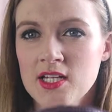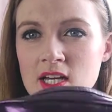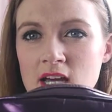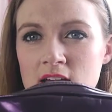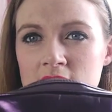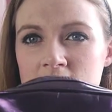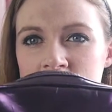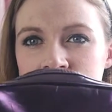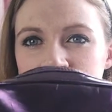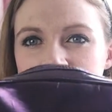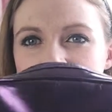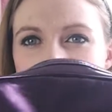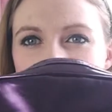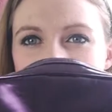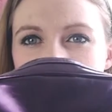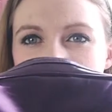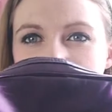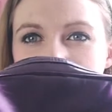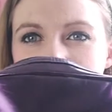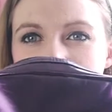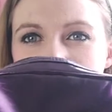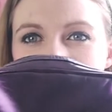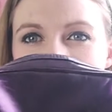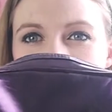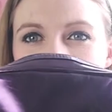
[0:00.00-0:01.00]
And this is
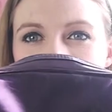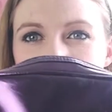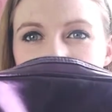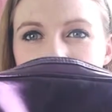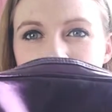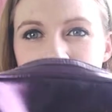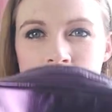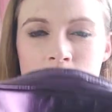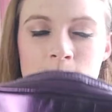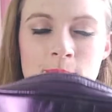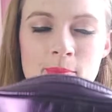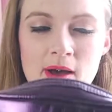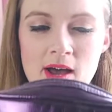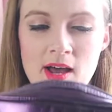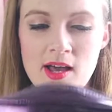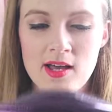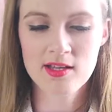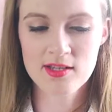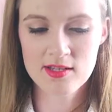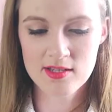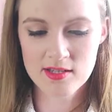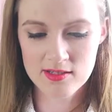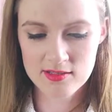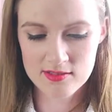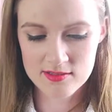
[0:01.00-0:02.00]
my makeup bag.